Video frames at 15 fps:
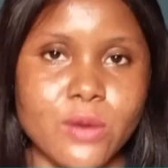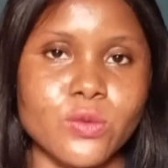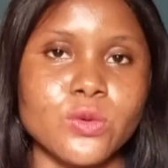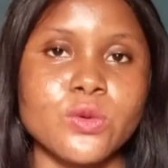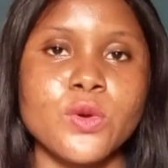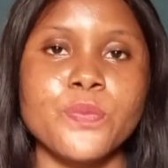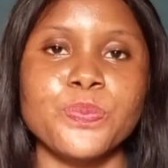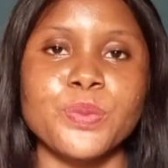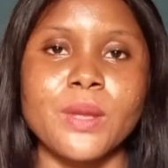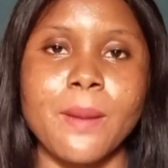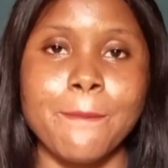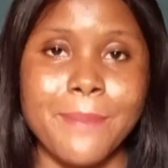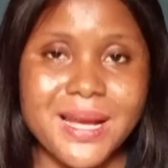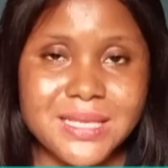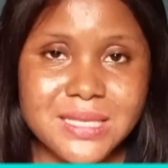that will
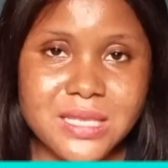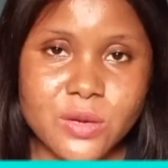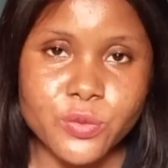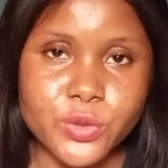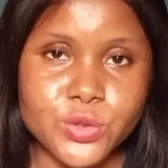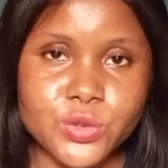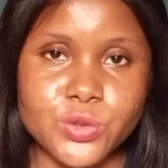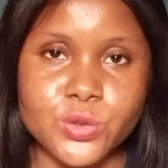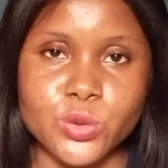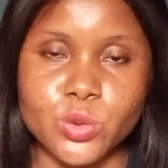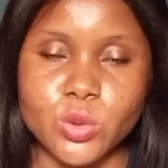partner with you.